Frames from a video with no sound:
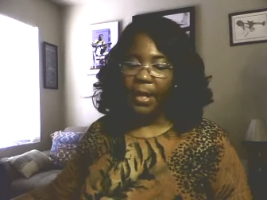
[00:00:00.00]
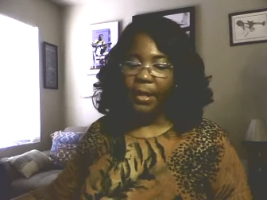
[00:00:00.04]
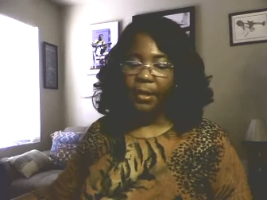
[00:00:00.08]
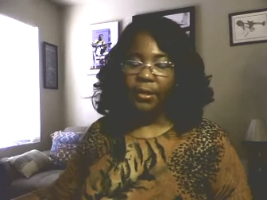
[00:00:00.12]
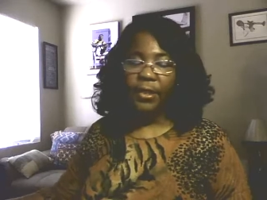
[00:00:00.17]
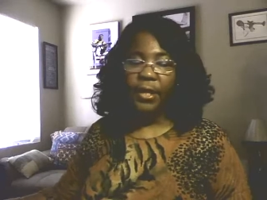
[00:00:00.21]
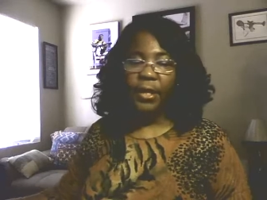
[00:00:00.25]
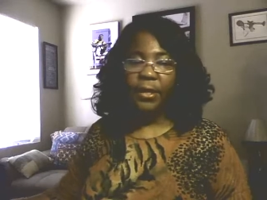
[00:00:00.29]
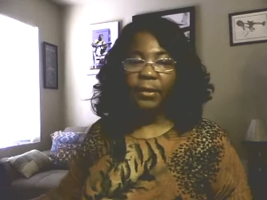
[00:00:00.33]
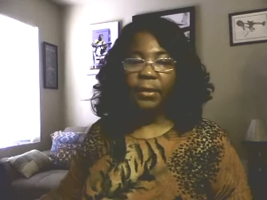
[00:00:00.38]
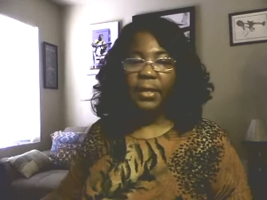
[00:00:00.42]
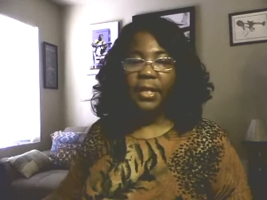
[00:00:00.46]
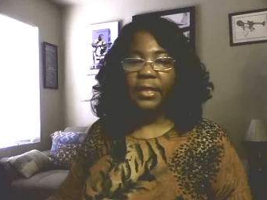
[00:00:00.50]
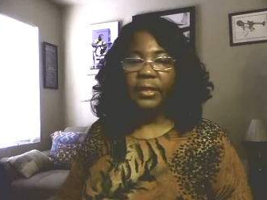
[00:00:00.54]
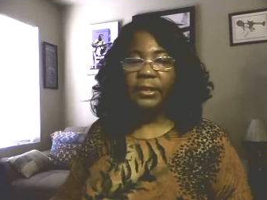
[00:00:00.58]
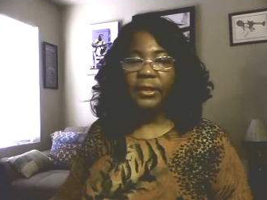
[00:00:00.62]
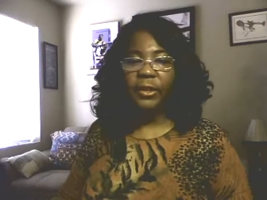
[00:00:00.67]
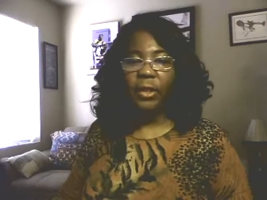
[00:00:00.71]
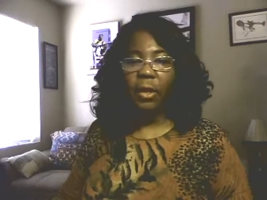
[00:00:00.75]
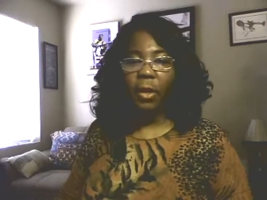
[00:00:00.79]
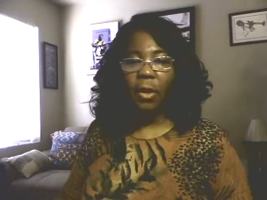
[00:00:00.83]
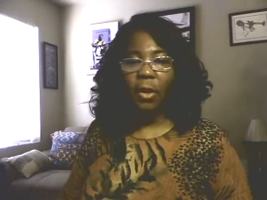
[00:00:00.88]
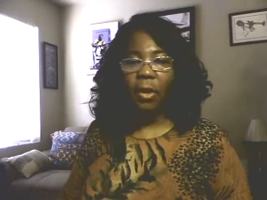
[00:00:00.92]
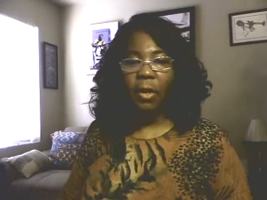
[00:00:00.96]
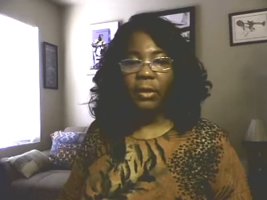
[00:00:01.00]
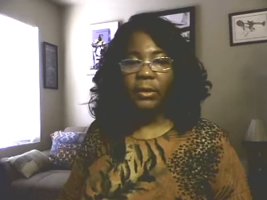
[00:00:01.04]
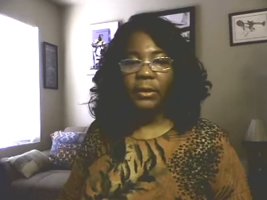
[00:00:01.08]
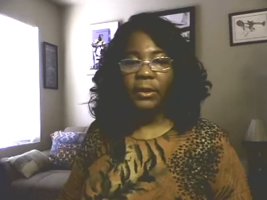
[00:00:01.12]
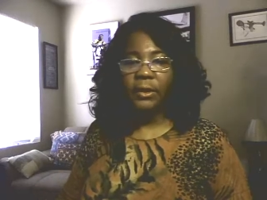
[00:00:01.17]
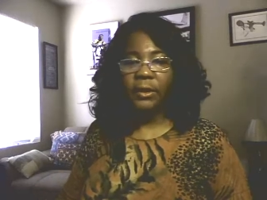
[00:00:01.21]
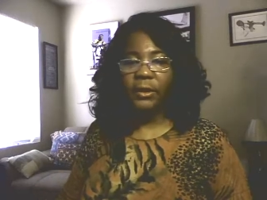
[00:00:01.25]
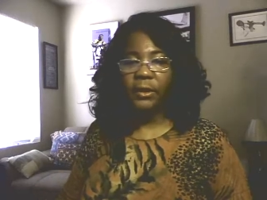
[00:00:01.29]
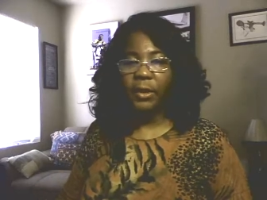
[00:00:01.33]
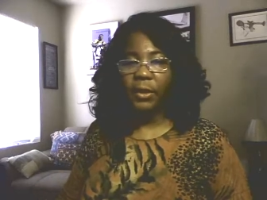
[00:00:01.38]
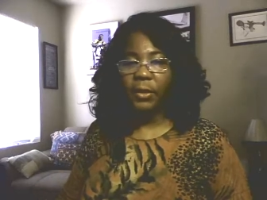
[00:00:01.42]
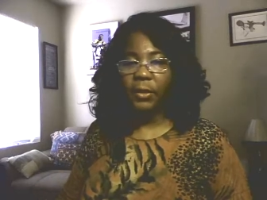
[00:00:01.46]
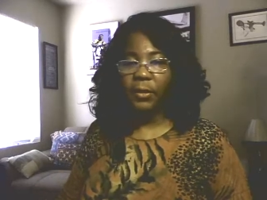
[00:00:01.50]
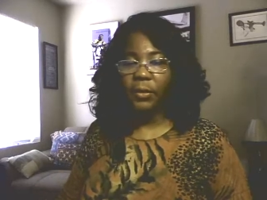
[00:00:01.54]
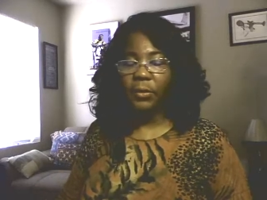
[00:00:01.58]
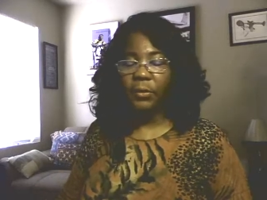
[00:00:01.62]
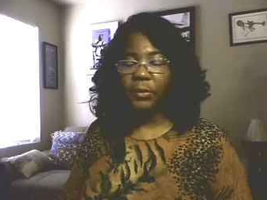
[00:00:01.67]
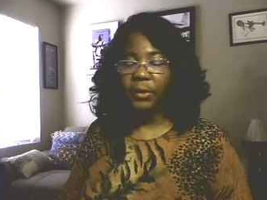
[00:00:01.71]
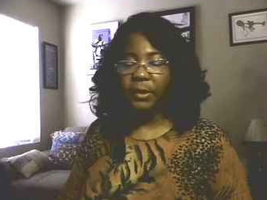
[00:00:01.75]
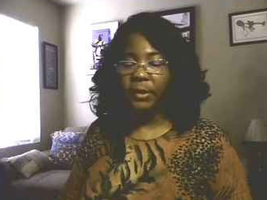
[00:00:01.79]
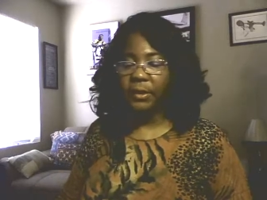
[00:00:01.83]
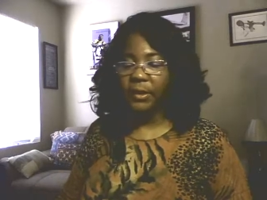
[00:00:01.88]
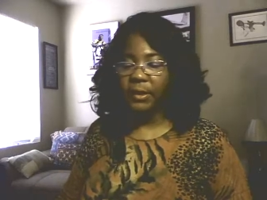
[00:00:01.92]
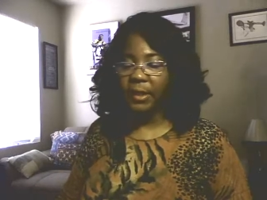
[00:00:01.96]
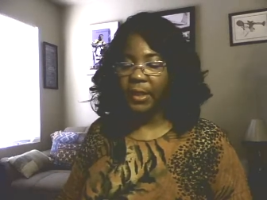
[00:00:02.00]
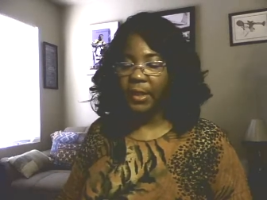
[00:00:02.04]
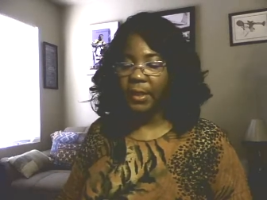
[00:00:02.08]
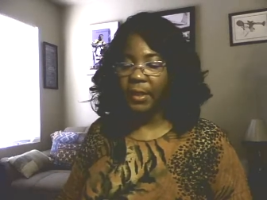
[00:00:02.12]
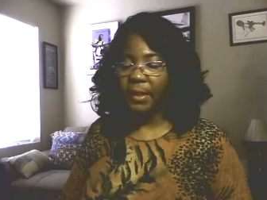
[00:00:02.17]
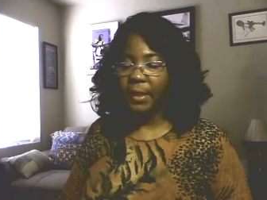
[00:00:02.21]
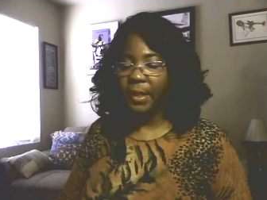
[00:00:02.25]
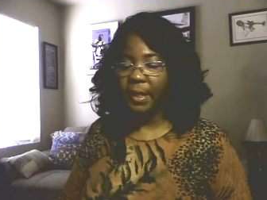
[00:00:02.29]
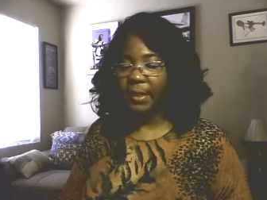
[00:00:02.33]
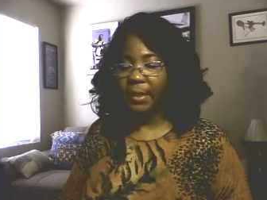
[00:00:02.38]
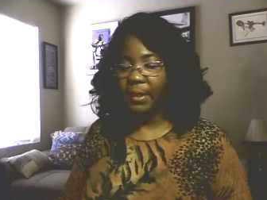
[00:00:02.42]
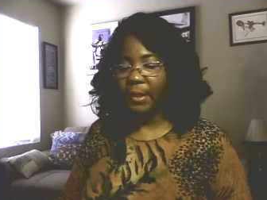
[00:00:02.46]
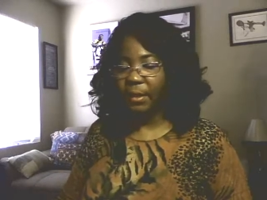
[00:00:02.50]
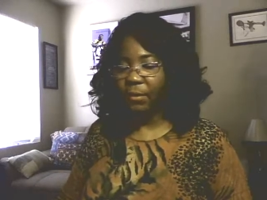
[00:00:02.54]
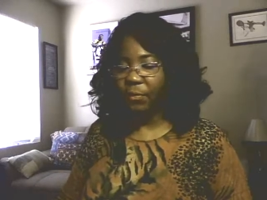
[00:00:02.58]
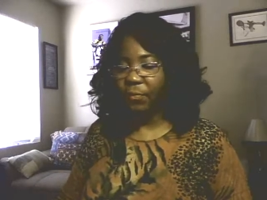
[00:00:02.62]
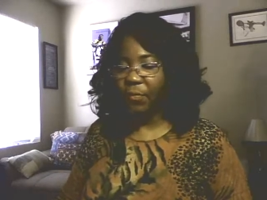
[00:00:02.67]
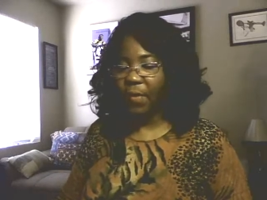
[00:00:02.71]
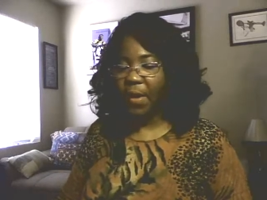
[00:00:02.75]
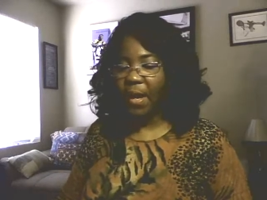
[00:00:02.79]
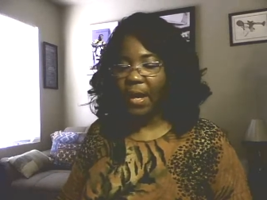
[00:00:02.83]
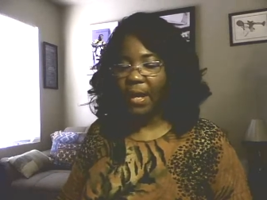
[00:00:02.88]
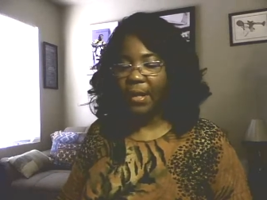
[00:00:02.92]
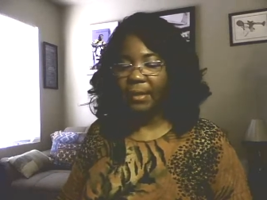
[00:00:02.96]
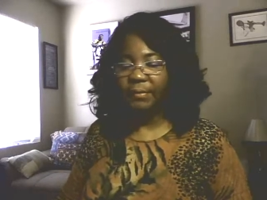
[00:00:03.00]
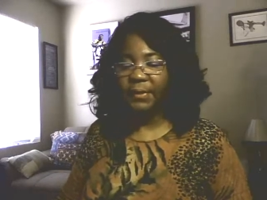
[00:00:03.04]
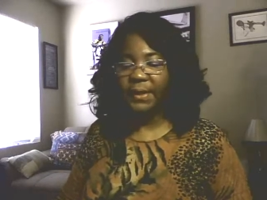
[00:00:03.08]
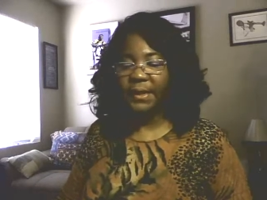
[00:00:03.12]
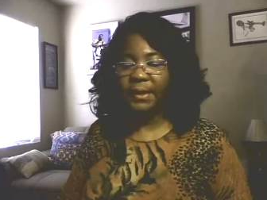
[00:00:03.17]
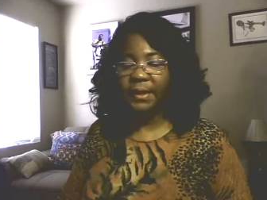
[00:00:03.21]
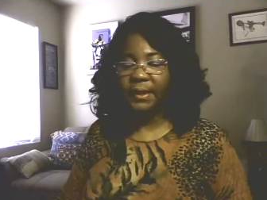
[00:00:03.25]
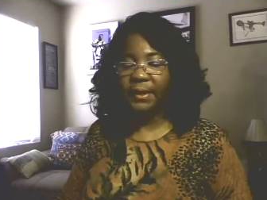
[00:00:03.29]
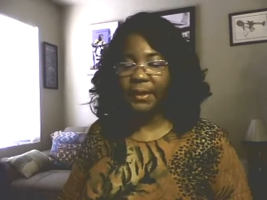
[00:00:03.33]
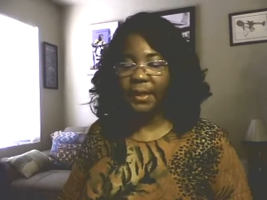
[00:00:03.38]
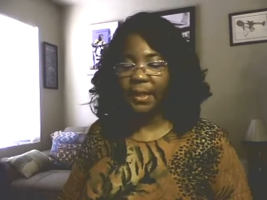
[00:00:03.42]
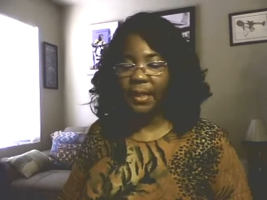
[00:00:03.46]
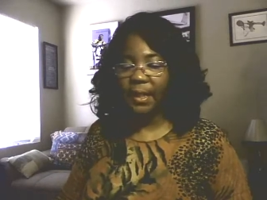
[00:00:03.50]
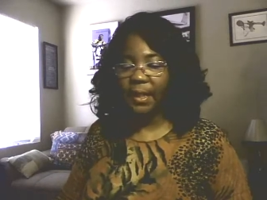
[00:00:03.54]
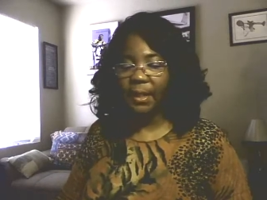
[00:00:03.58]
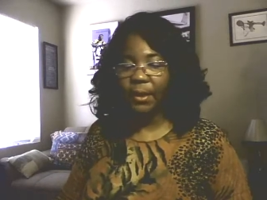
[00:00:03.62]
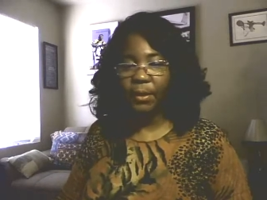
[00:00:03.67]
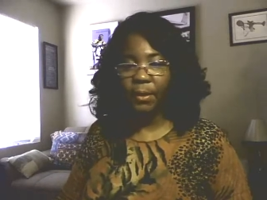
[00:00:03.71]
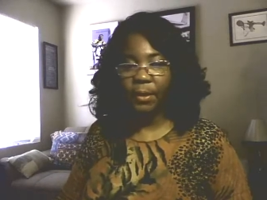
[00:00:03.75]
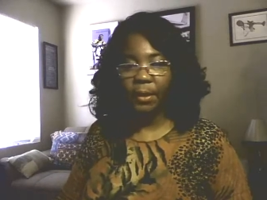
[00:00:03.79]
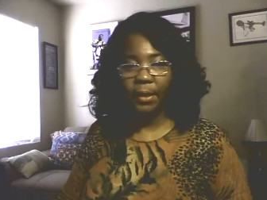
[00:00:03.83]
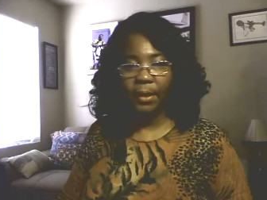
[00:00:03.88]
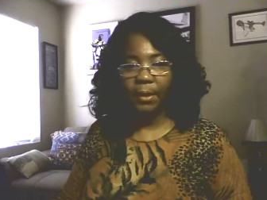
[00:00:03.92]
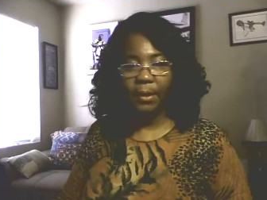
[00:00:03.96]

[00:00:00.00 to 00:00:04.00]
There is also the 1095C